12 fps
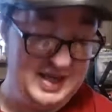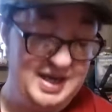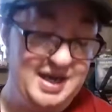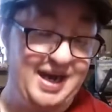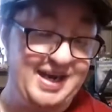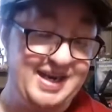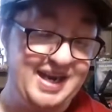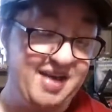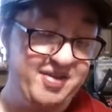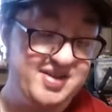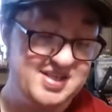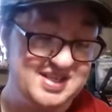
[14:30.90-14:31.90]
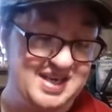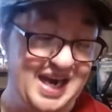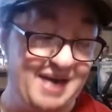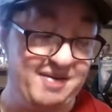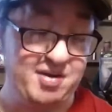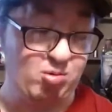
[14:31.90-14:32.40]
Again, this is kind
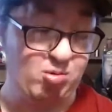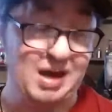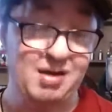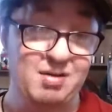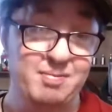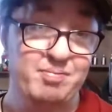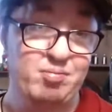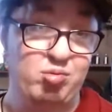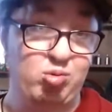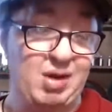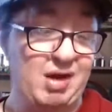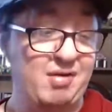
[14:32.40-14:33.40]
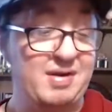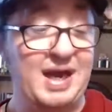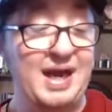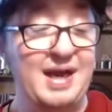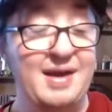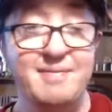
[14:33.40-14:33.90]
of a rare
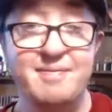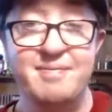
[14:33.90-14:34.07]
game.